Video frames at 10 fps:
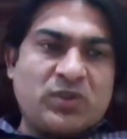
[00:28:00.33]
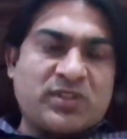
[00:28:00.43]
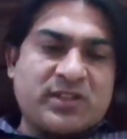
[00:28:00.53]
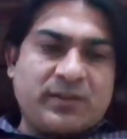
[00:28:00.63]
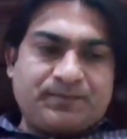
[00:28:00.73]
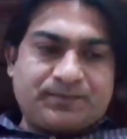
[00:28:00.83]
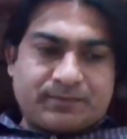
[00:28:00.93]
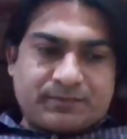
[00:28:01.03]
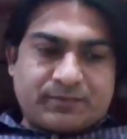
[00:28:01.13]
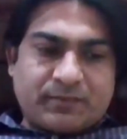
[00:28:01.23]
towards the
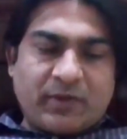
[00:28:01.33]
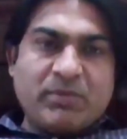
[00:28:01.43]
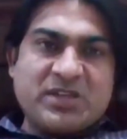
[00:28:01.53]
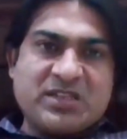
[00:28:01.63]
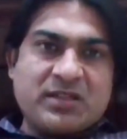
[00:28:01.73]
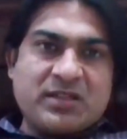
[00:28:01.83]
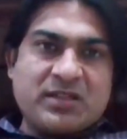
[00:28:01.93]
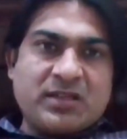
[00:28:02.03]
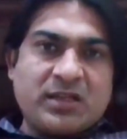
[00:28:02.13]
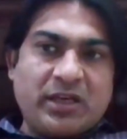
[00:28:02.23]
muscle
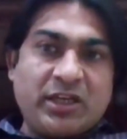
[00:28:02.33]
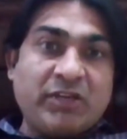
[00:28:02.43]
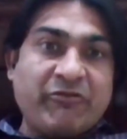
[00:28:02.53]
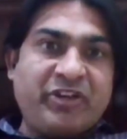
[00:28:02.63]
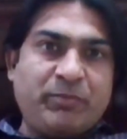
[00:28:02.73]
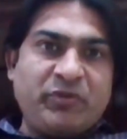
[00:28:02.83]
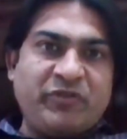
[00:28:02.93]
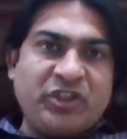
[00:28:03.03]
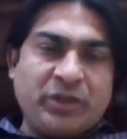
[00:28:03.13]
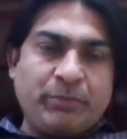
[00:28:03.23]
in a
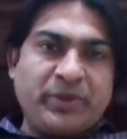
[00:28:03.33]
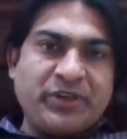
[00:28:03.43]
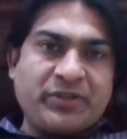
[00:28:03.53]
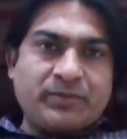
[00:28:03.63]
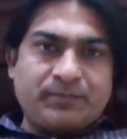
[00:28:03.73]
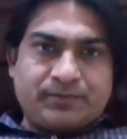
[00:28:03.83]
V-shaped pattern.